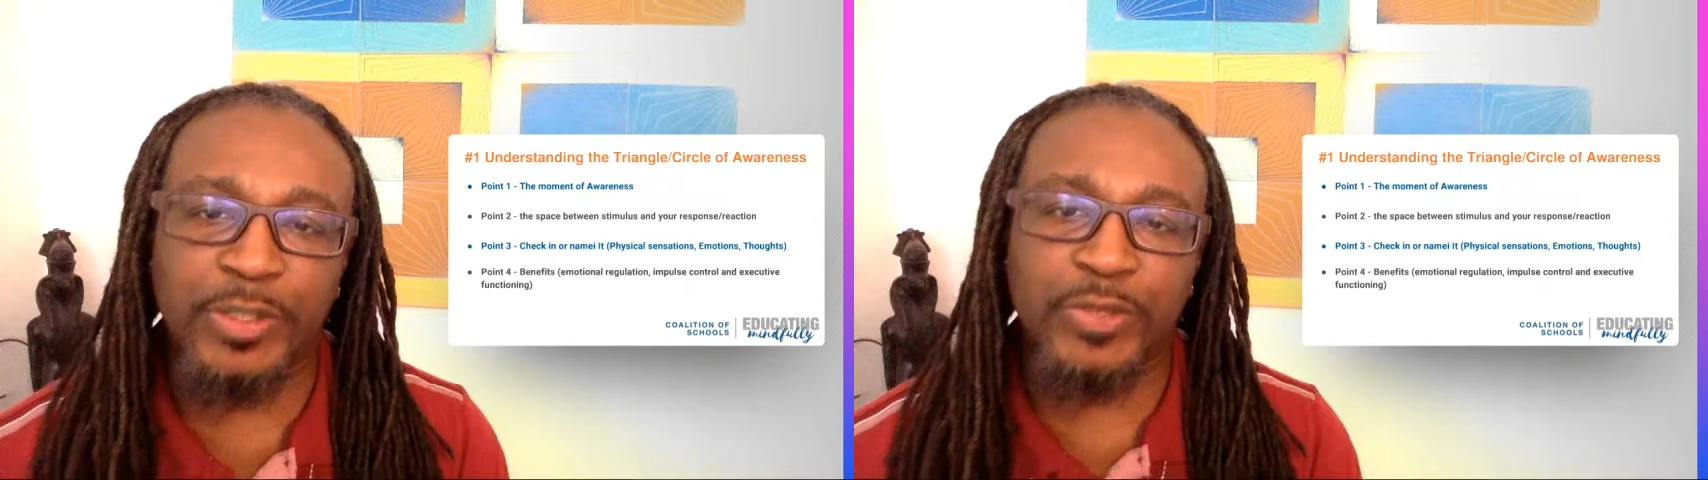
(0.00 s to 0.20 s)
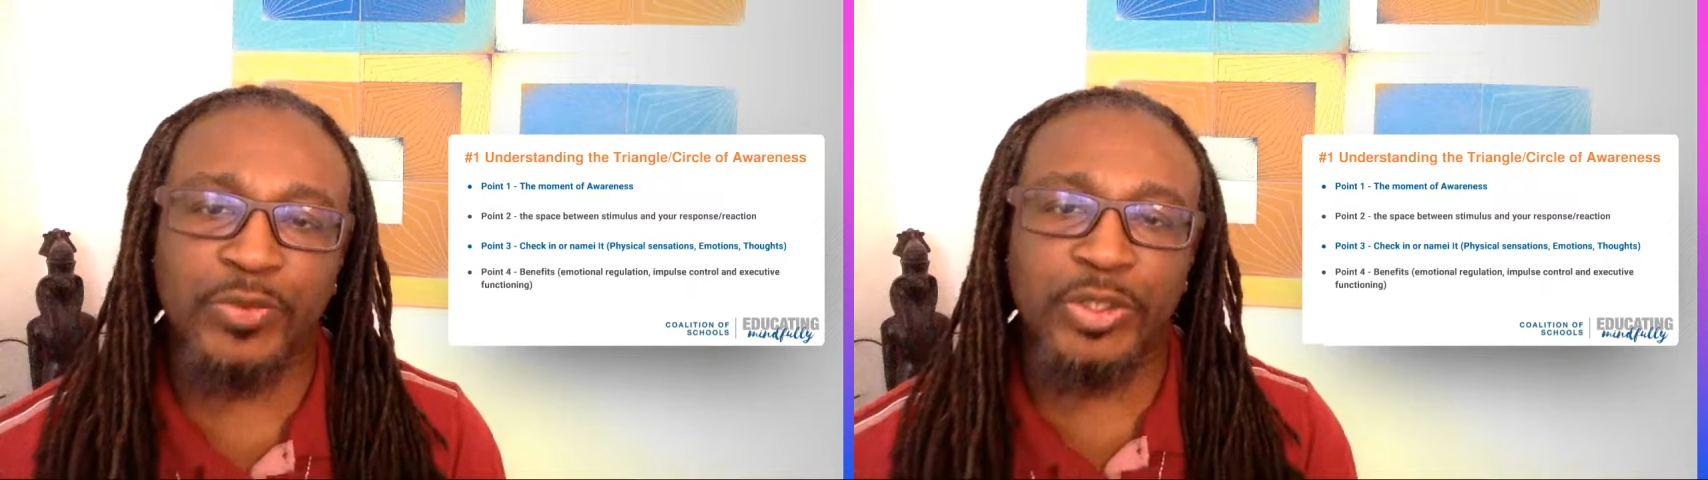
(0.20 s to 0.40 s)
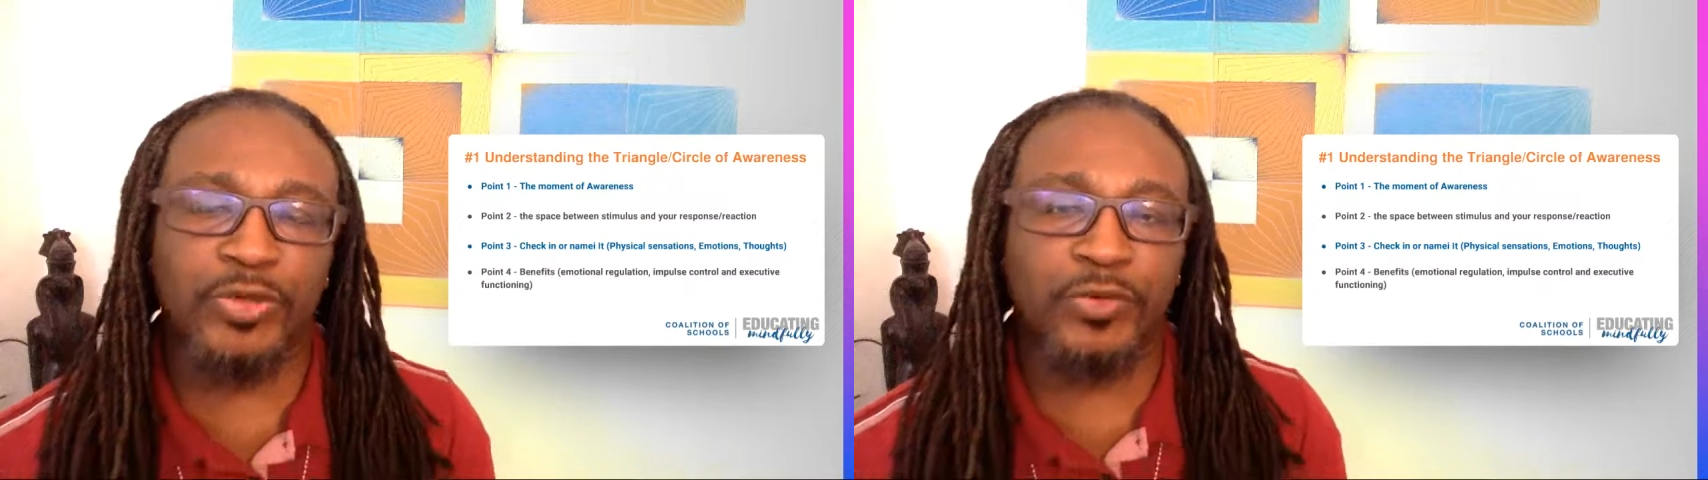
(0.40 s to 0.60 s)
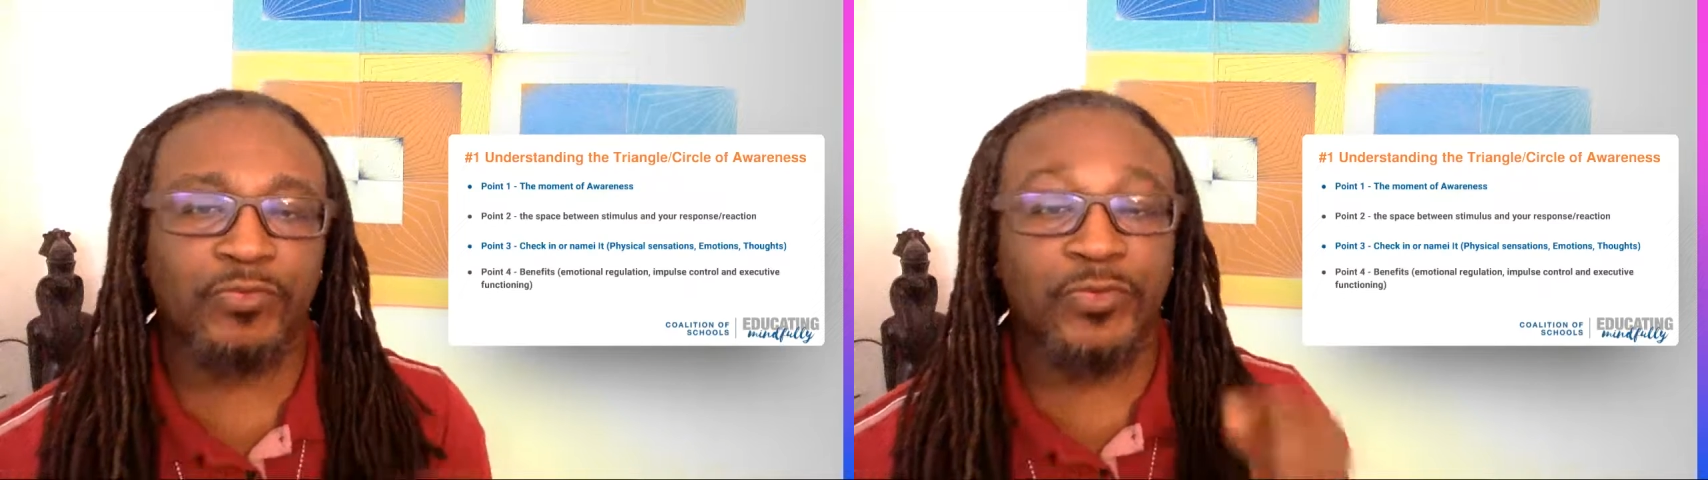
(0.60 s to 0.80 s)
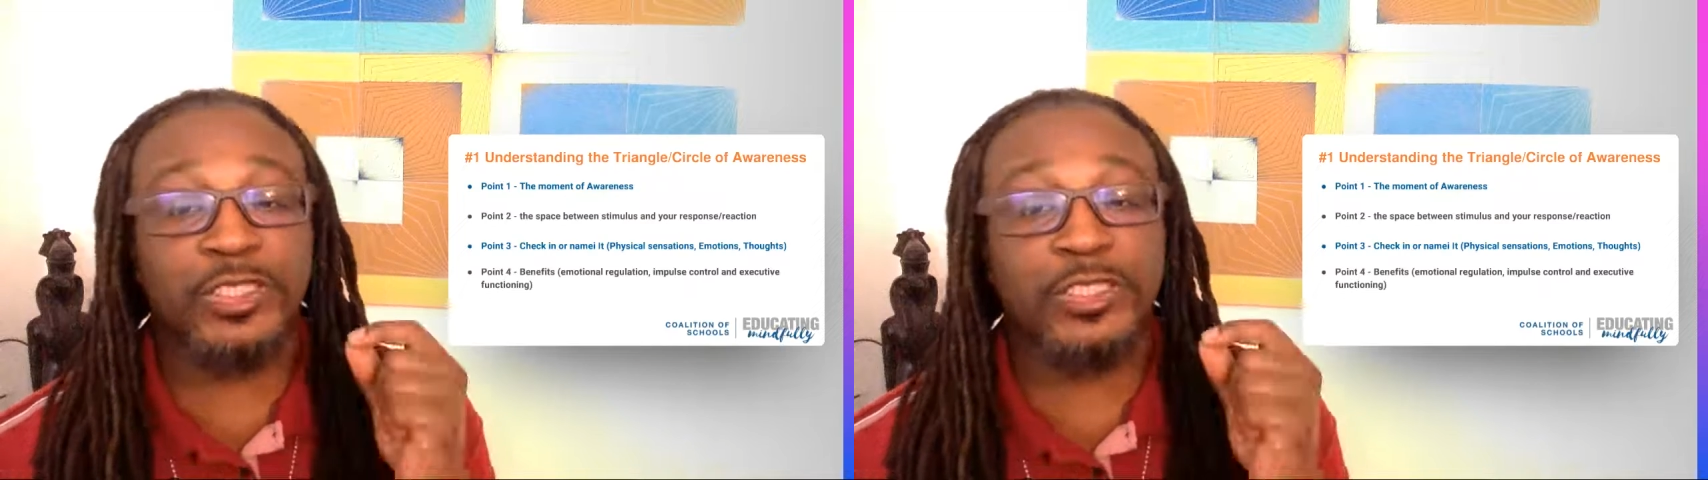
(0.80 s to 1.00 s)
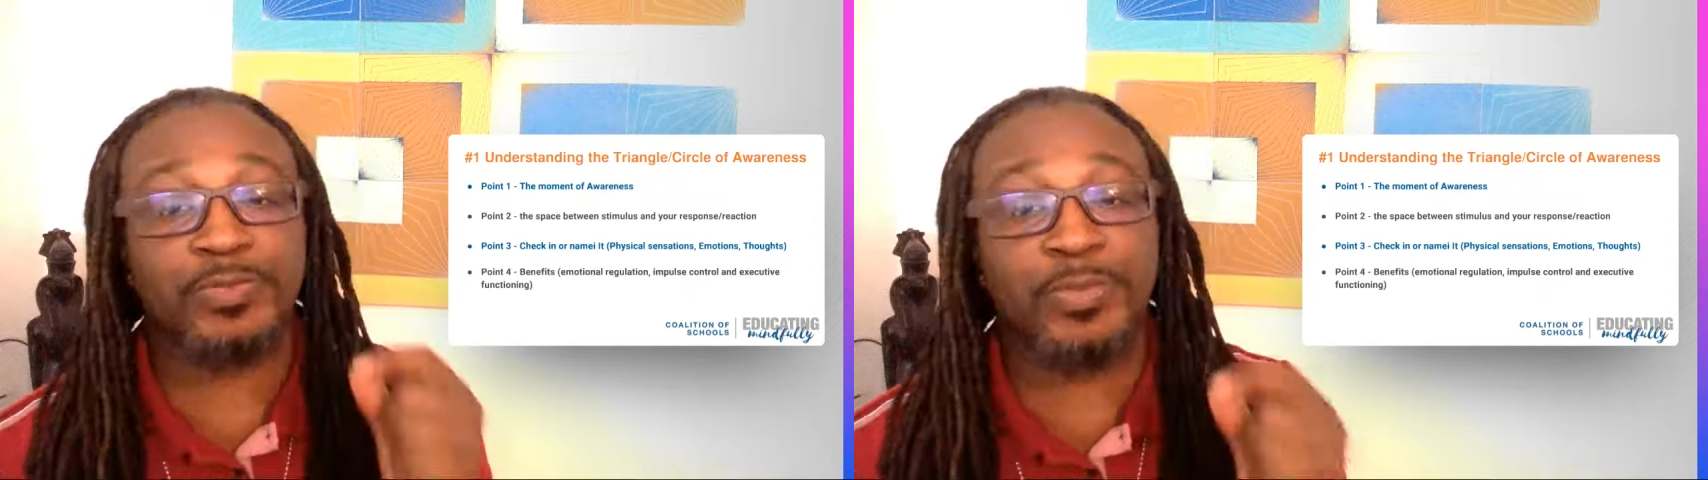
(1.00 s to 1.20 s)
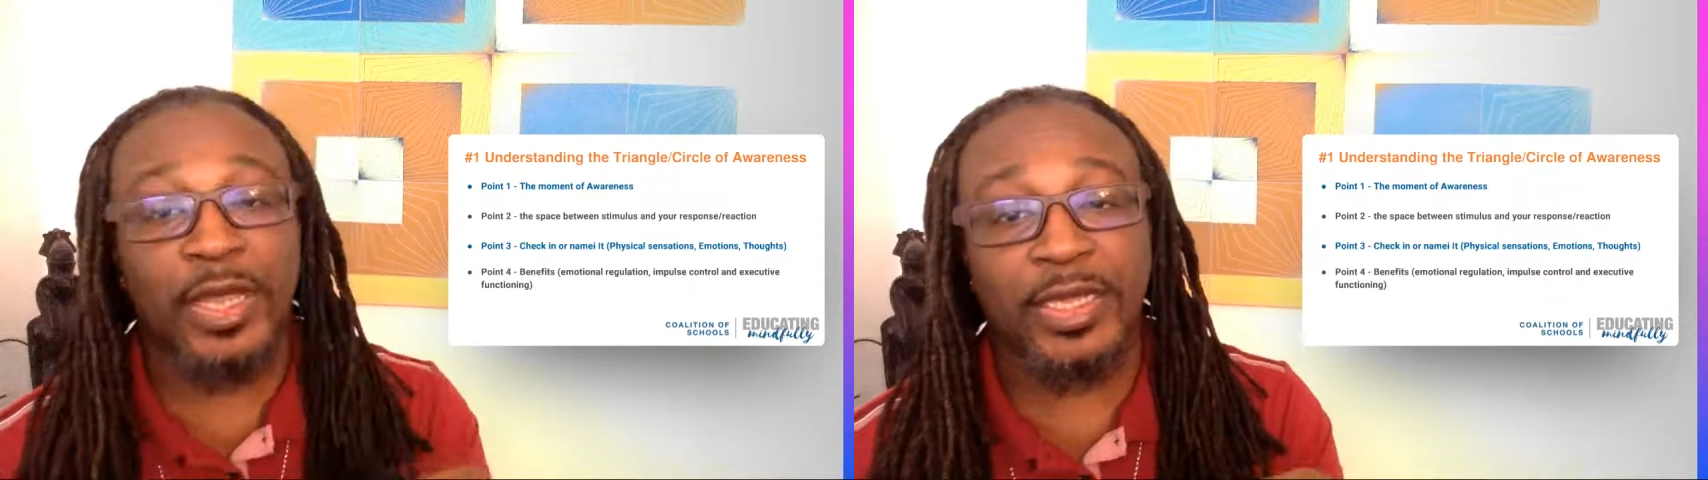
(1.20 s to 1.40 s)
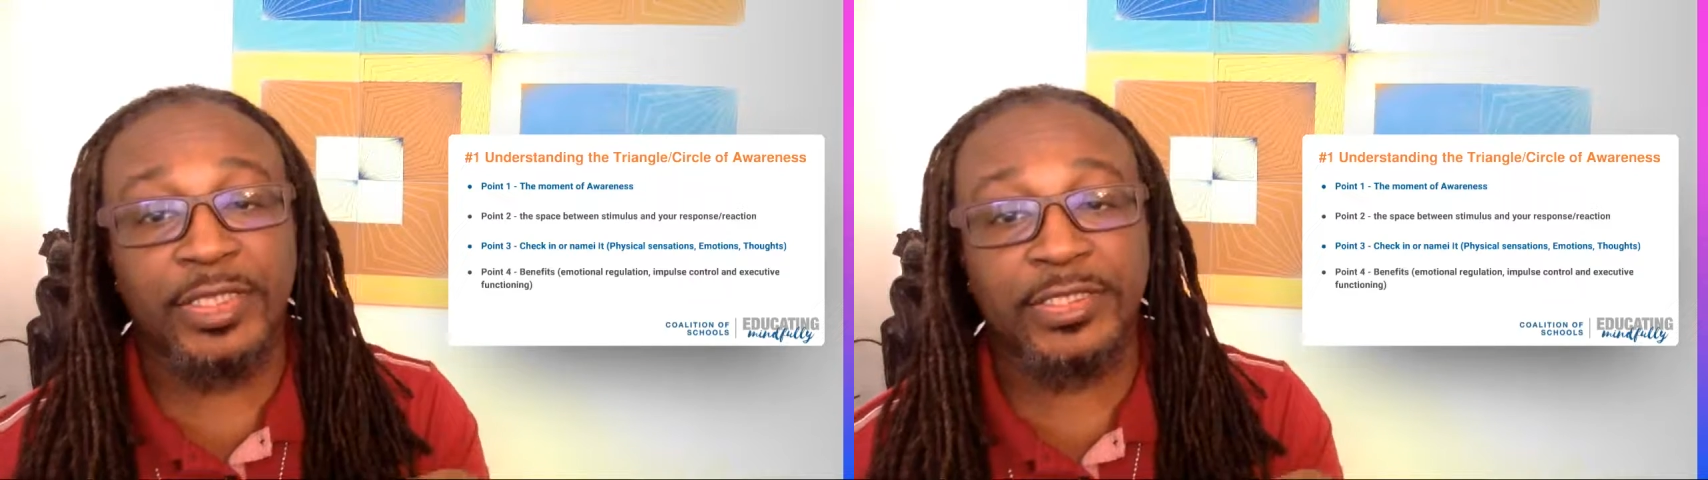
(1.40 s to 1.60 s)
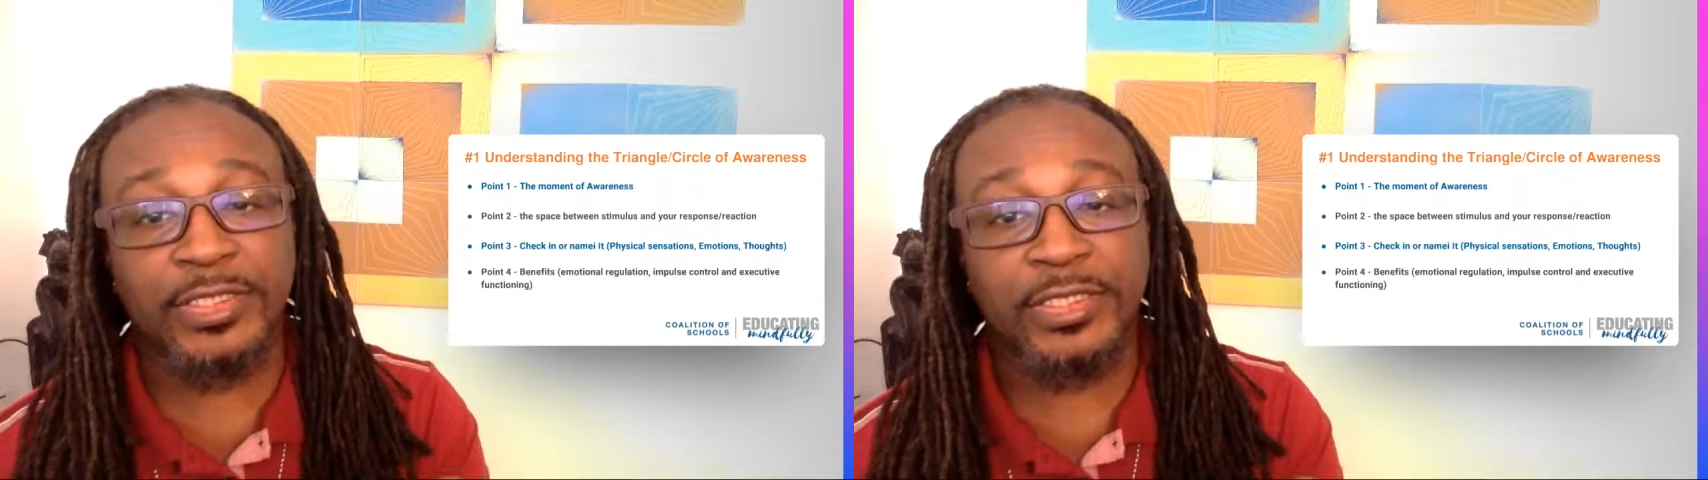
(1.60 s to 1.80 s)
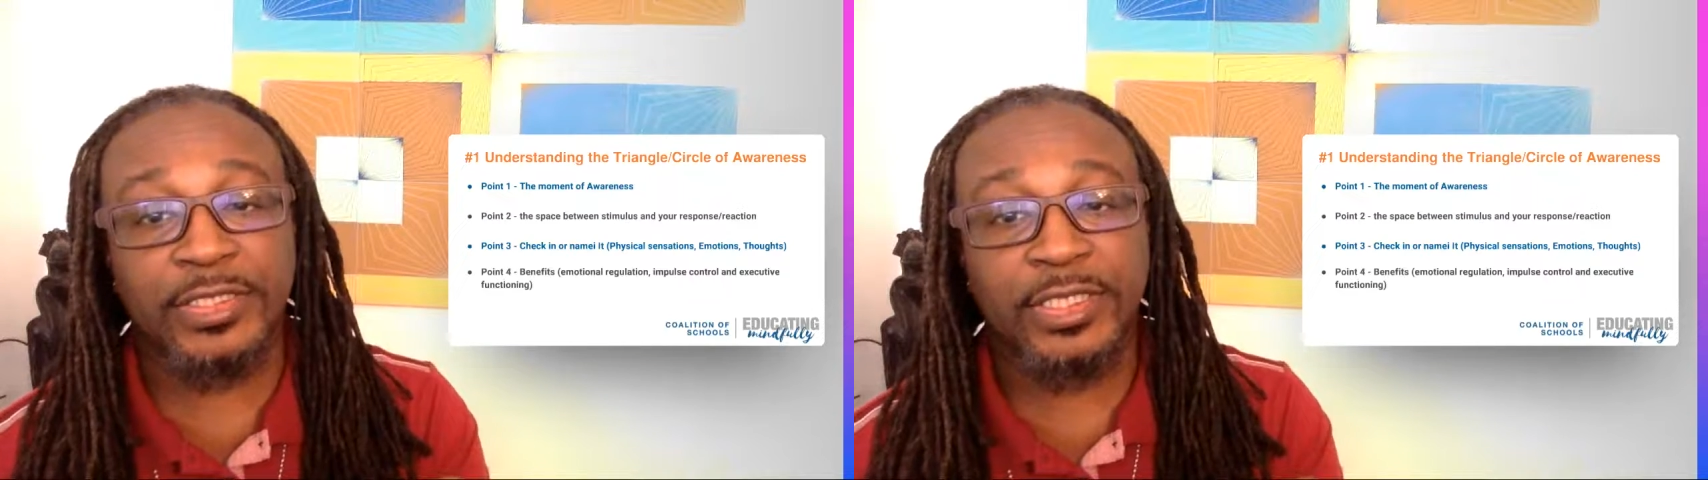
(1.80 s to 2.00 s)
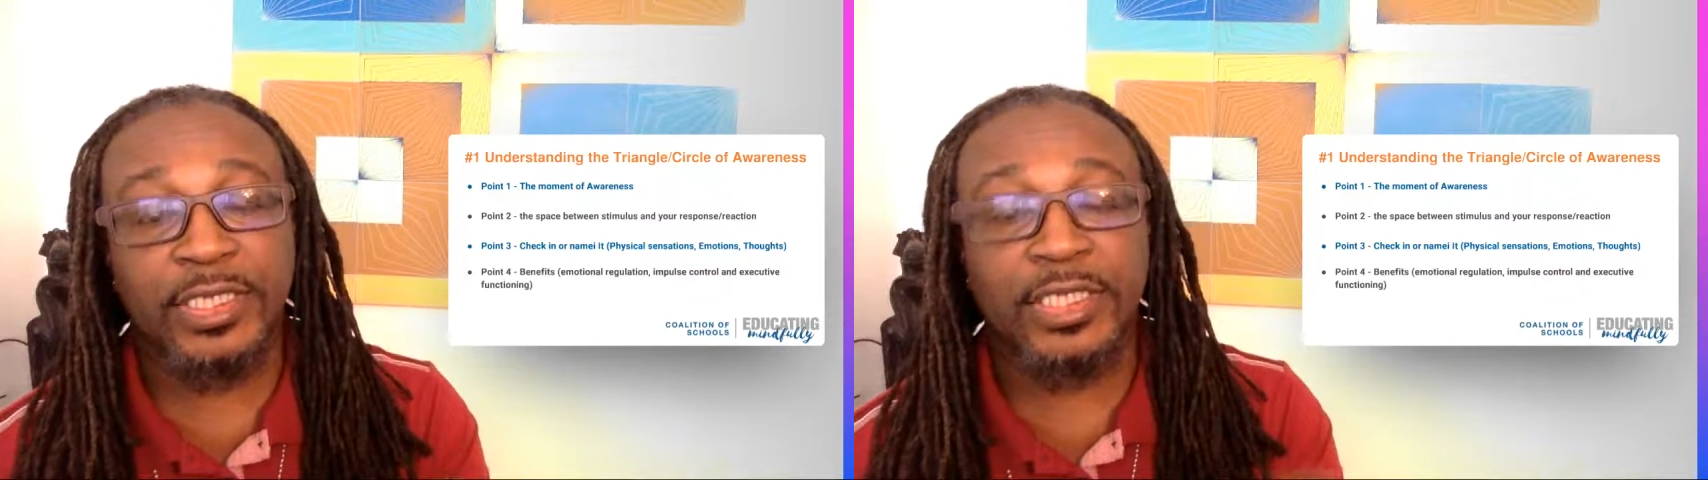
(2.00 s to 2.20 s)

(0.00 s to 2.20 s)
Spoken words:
between your response